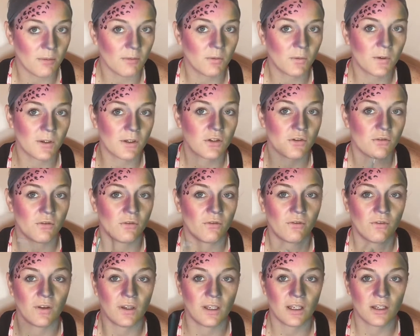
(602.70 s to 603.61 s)
going to
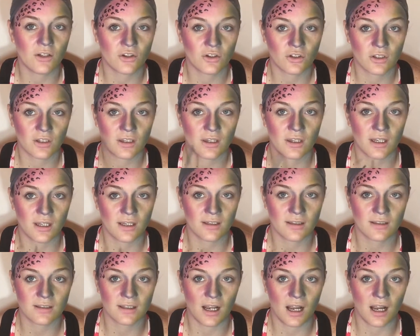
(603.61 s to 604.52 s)
finish this
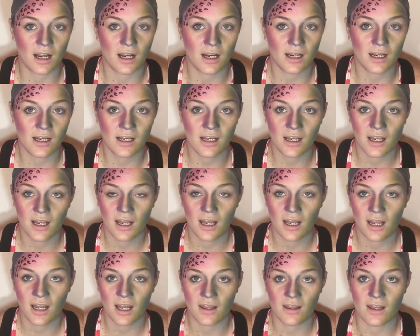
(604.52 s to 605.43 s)
side
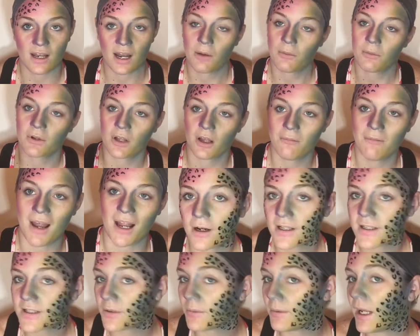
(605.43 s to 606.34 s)
and then I will come back.
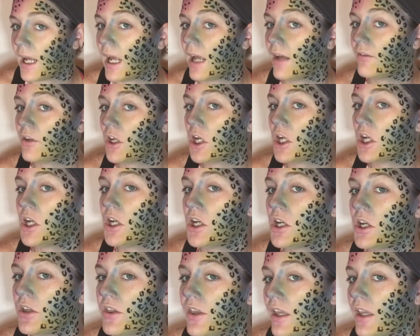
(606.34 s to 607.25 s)
Alright, so we have all the